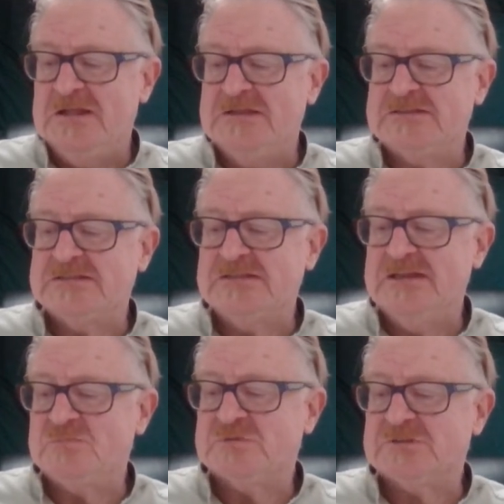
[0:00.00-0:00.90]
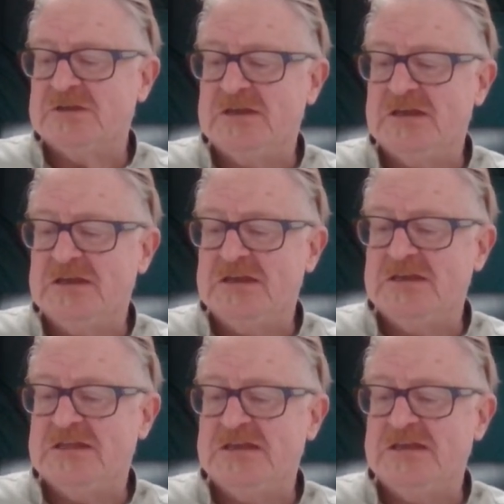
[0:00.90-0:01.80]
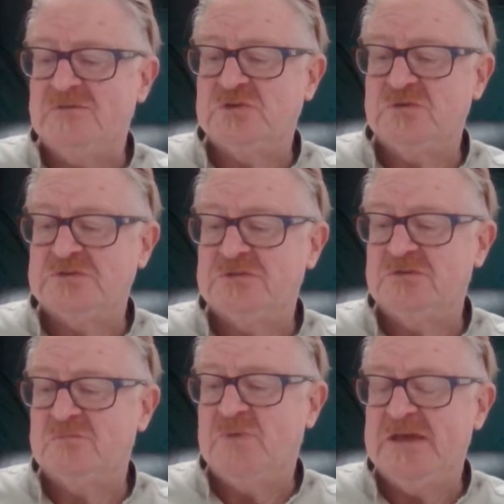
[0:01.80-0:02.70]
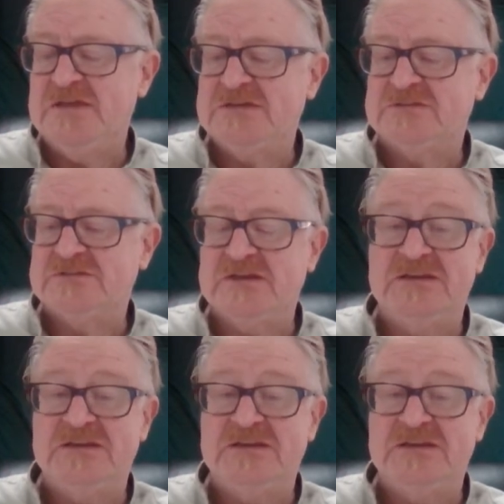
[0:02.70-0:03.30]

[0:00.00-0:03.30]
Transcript: he slips, he gives to his two companions,